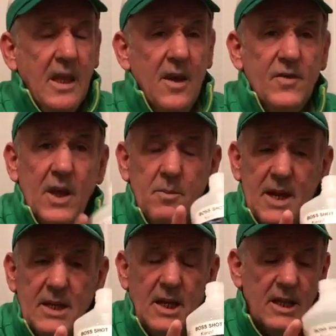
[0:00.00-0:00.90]
if you're
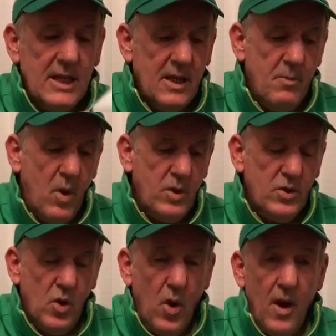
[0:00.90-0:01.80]
making a litre Boss
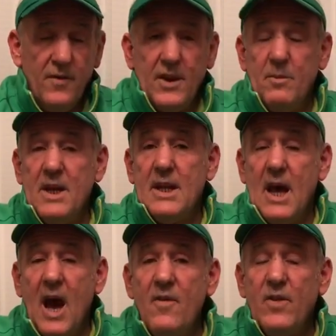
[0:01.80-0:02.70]
Shot. If you're making a
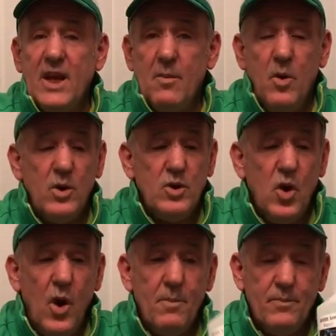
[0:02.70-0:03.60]
half litre Boss
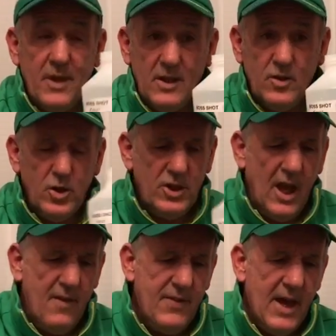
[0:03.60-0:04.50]
Shot, just
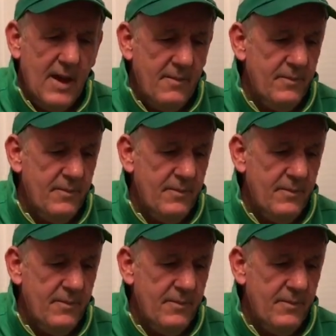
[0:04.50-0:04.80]
half that.